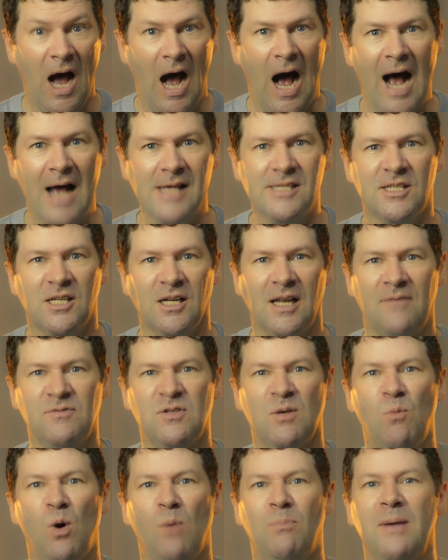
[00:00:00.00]
I still have
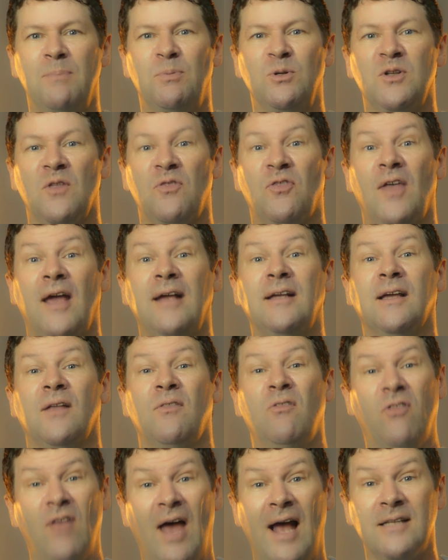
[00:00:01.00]
some more people to thank,
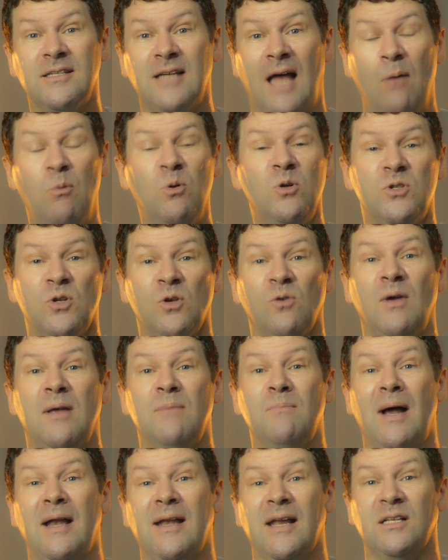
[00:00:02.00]
and that I will do
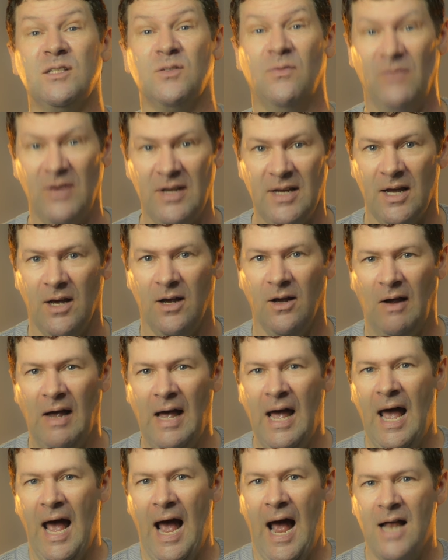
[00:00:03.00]
in my next video.
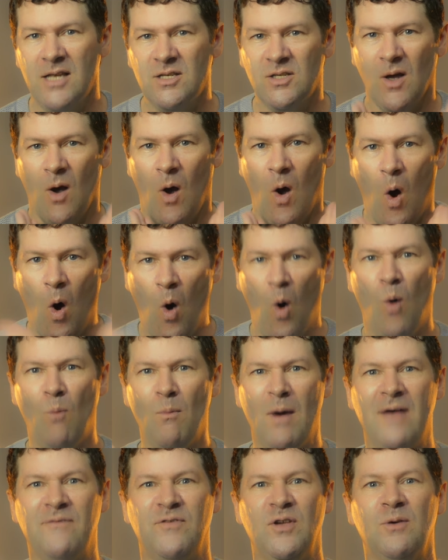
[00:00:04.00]
And to all
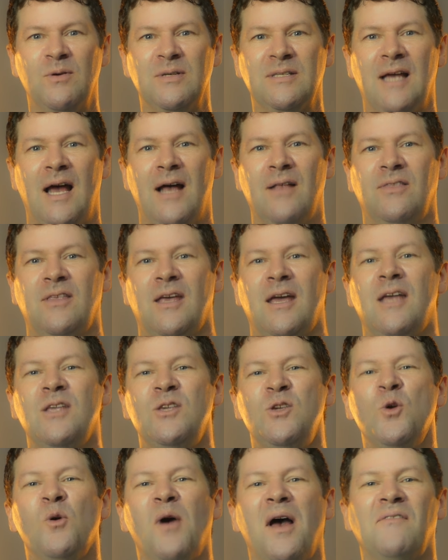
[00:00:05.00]
my viewers out there,
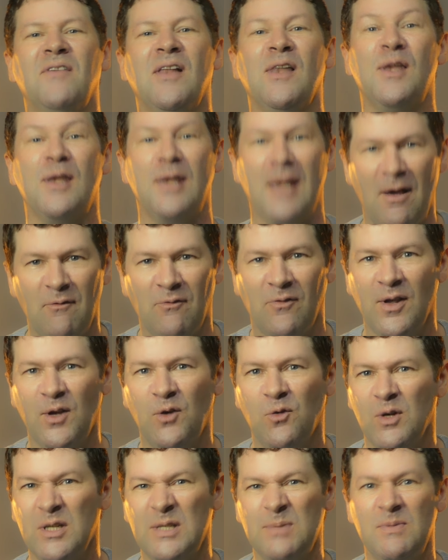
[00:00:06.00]
you have a lovely
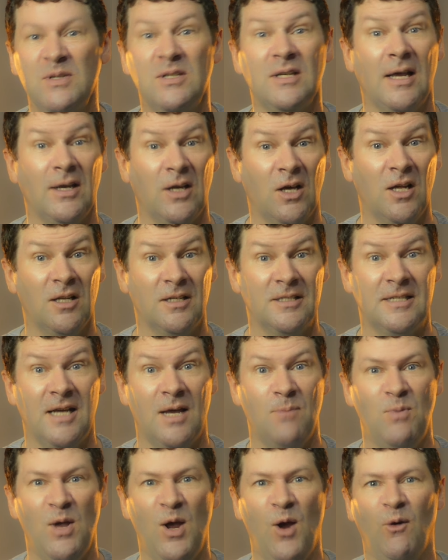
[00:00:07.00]
Christmas and a
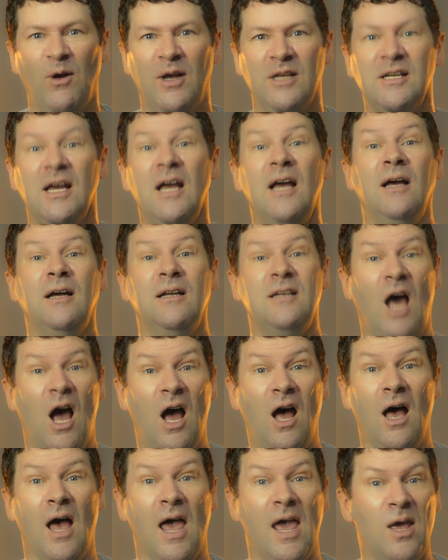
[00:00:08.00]
holiday period, and
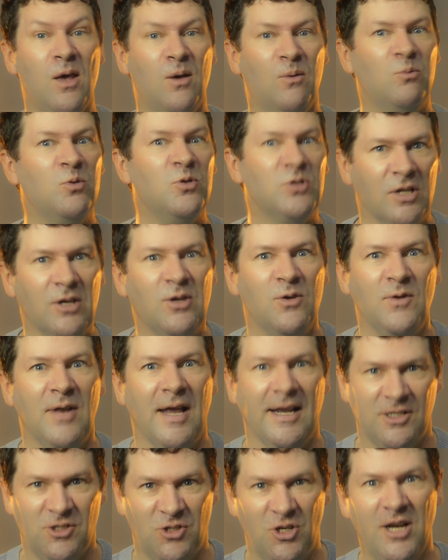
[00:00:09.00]
I will see you
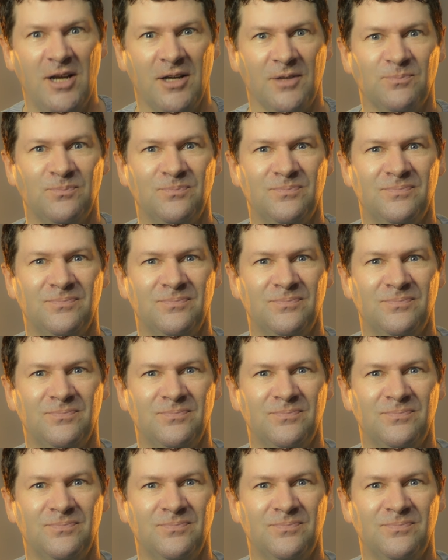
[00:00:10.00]
next year.